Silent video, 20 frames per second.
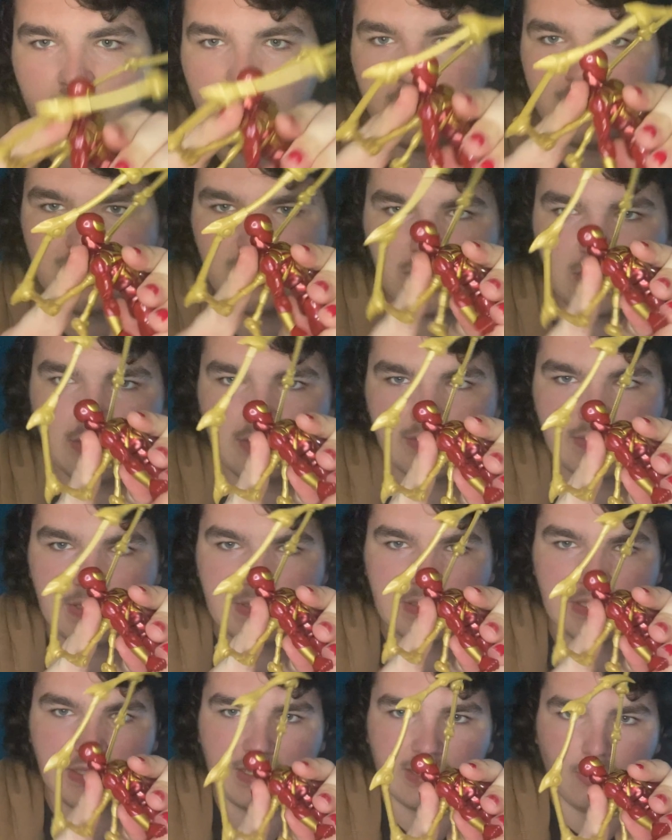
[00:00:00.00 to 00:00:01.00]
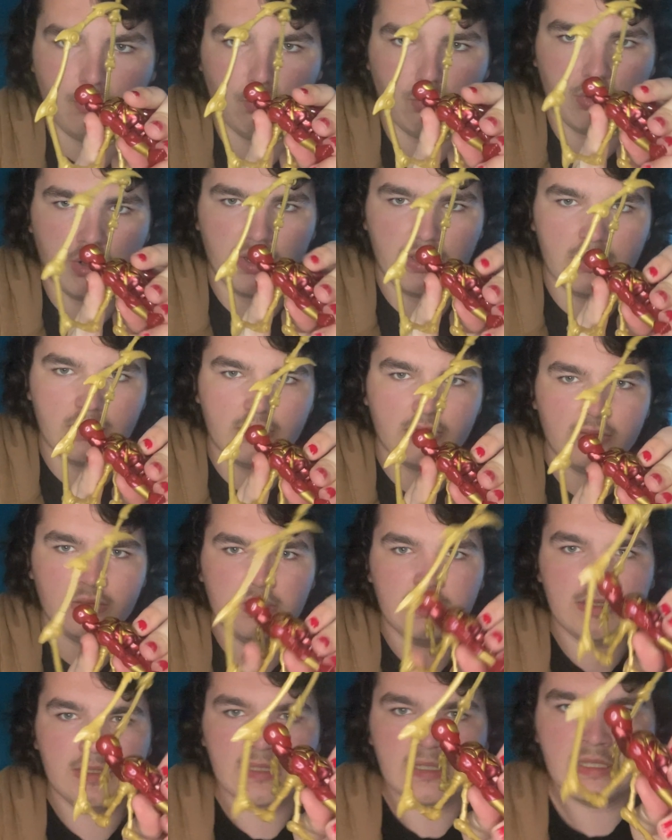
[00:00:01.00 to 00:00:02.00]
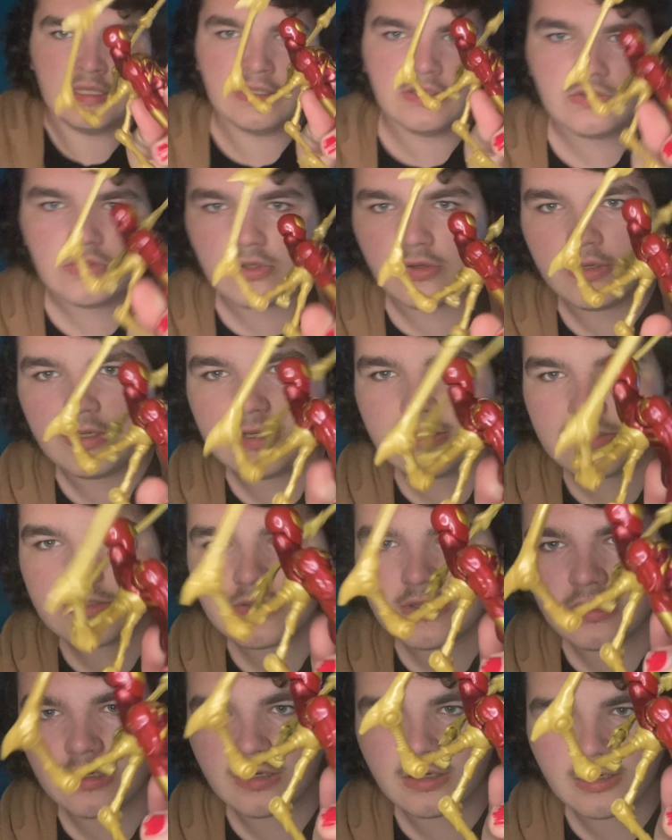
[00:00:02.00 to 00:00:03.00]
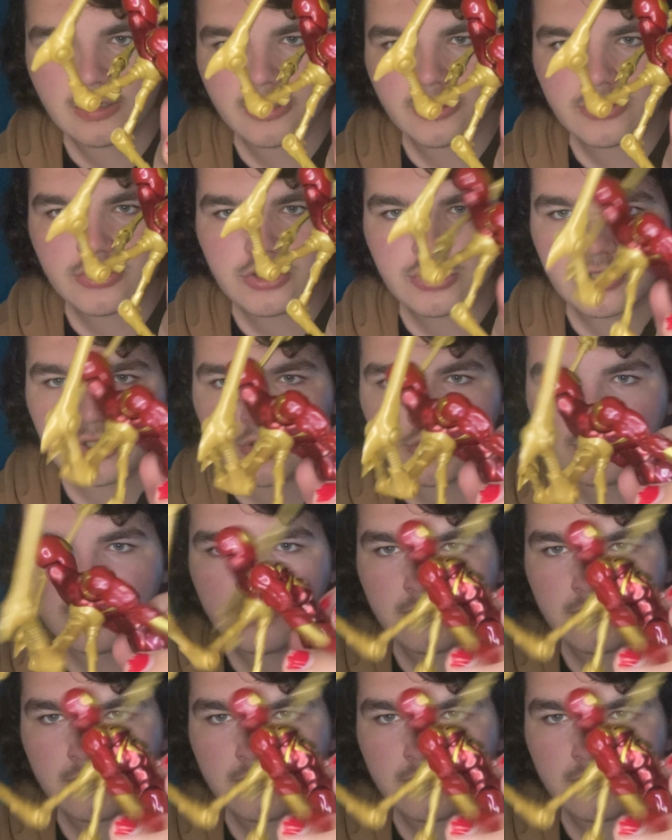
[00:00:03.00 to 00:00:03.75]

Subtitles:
congeals into like one. So here's the arch.